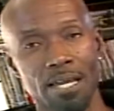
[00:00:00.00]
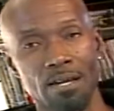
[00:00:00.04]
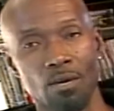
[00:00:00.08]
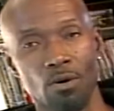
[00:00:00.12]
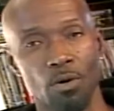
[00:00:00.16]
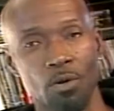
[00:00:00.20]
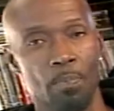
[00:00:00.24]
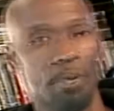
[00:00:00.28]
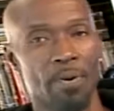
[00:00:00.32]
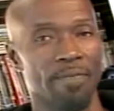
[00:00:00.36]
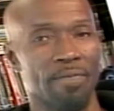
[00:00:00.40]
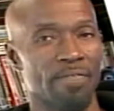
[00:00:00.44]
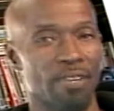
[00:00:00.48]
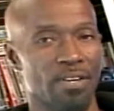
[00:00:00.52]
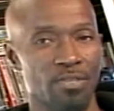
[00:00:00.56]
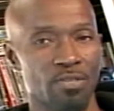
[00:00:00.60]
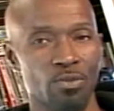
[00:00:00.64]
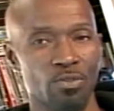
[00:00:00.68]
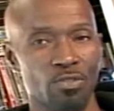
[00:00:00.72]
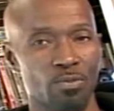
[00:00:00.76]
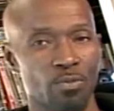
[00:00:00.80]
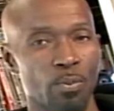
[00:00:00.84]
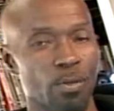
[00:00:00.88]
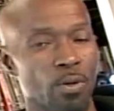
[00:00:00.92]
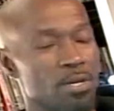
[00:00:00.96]
or
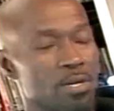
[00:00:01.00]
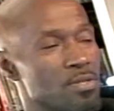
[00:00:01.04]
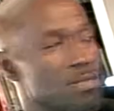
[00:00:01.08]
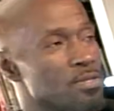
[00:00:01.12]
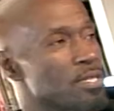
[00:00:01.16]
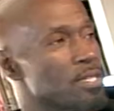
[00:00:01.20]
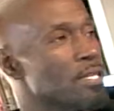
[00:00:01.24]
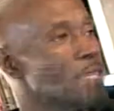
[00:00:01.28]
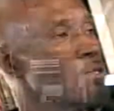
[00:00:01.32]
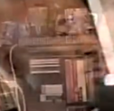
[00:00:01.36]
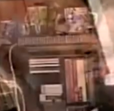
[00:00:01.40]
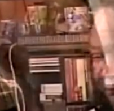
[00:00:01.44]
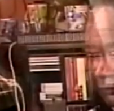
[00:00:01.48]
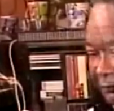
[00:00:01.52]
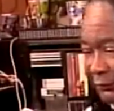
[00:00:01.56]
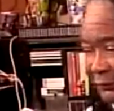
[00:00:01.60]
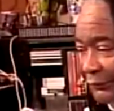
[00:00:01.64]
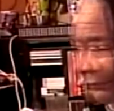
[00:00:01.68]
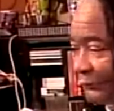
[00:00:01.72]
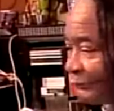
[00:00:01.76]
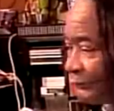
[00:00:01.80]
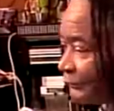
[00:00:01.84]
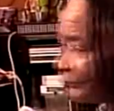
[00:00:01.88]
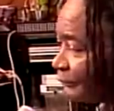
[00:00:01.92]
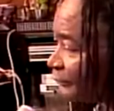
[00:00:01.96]
professional sports, they don't
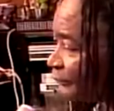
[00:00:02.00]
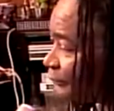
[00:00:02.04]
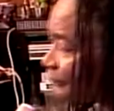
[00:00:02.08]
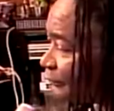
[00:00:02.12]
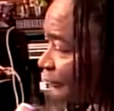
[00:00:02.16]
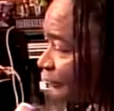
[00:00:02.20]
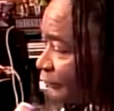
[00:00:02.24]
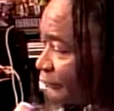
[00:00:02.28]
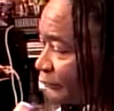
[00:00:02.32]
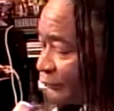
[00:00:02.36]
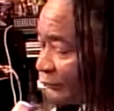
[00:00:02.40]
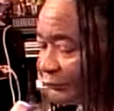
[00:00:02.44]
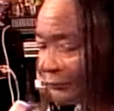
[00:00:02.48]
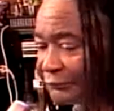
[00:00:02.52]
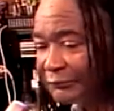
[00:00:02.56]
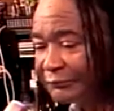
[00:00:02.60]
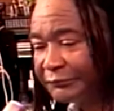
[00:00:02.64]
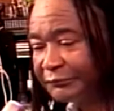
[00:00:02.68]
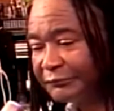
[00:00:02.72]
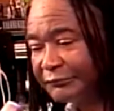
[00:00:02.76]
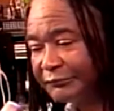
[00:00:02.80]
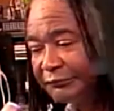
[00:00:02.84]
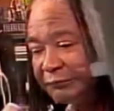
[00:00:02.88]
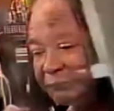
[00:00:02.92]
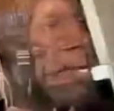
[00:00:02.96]
necessarily wait to make
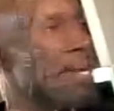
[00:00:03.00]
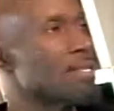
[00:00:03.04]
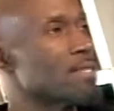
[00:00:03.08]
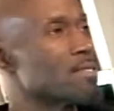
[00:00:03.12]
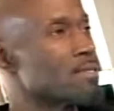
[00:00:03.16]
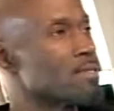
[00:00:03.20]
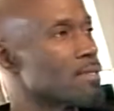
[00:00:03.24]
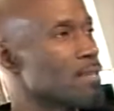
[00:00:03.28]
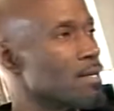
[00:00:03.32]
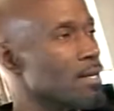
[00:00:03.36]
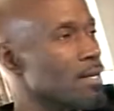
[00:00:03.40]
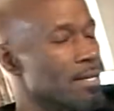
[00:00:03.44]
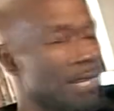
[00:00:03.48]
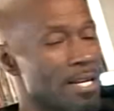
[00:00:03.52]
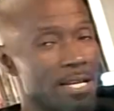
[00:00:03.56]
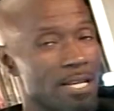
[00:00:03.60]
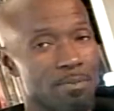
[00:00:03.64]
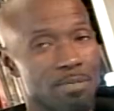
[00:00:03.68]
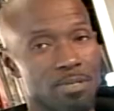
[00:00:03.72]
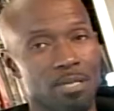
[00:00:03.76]
stats a name.